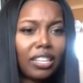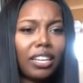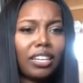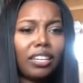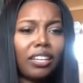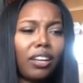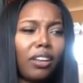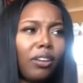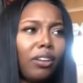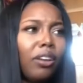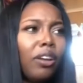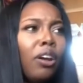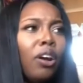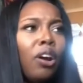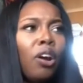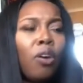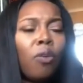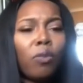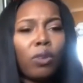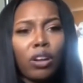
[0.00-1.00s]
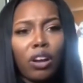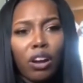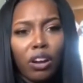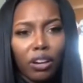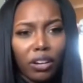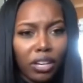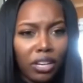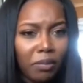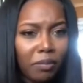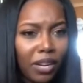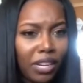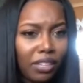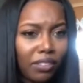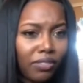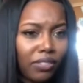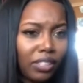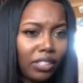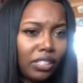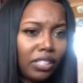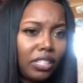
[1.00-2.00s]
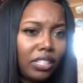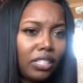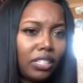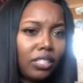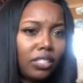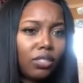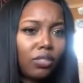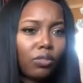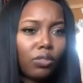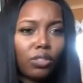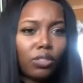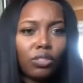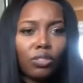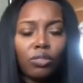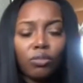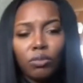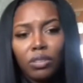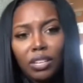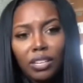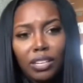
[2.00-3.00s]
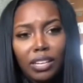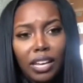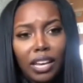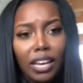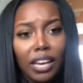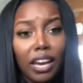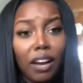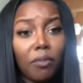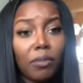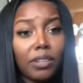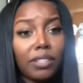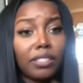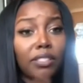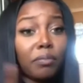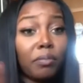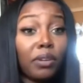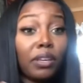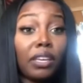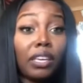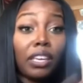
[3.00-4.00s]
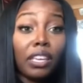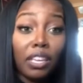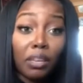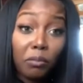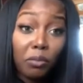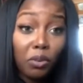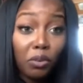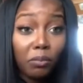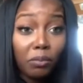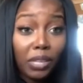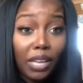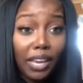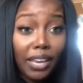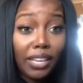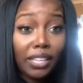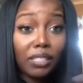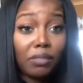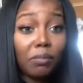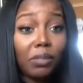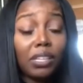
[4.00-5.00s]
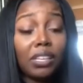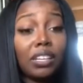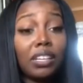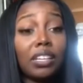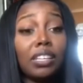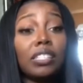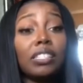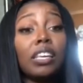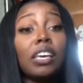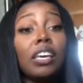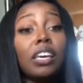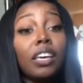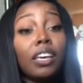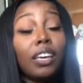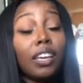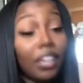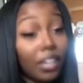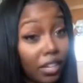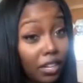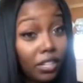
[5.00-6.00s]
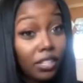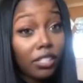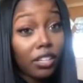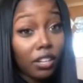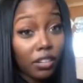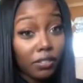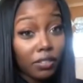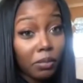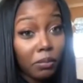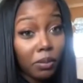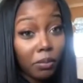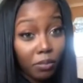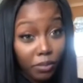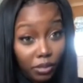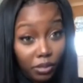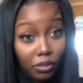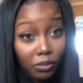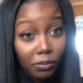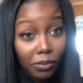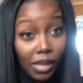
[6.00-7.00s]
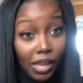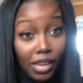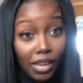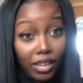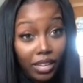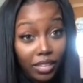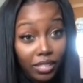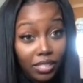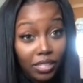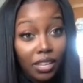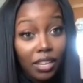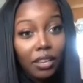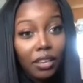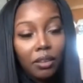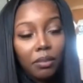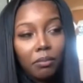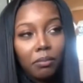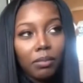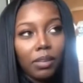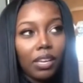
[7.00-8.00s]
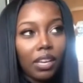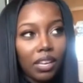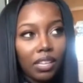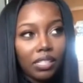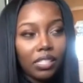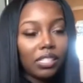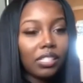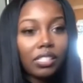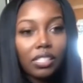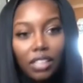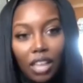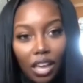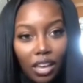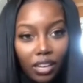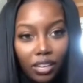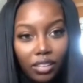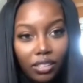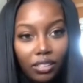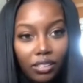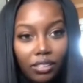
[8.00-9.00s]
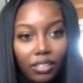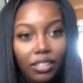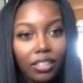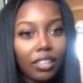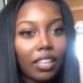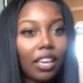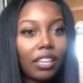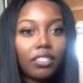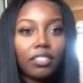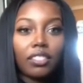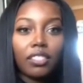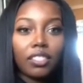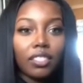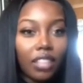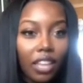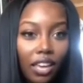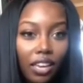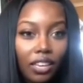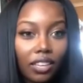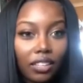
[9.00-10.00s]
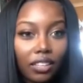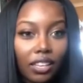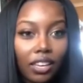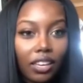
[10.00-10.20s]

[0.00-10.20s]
I didn't want to hurt anybody's feelings or do none of that. I wanted to put him on blast, because he deserves to be put on blast, because he's a liar. And that's just that.